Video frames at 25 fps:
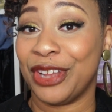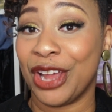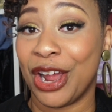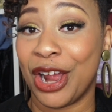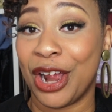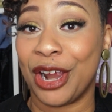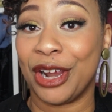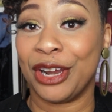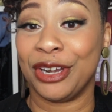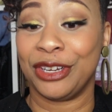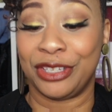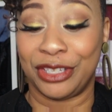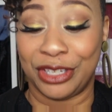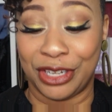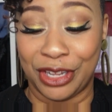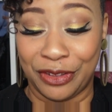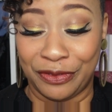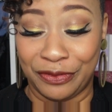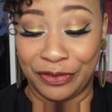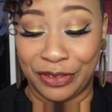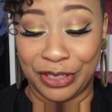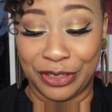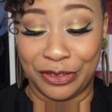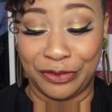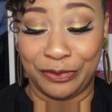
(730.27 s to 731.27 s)
yards
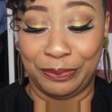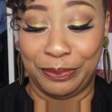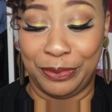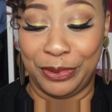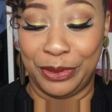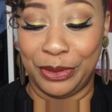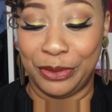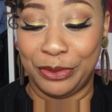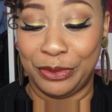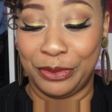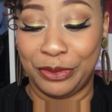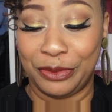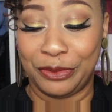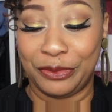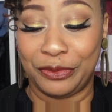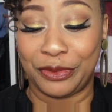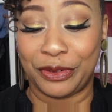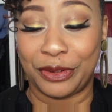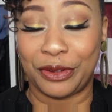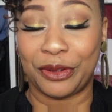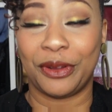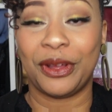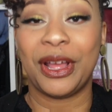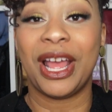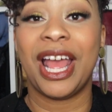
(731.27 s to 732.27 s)
of this
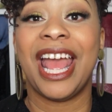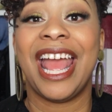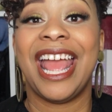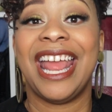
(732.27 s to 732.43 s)
beautiful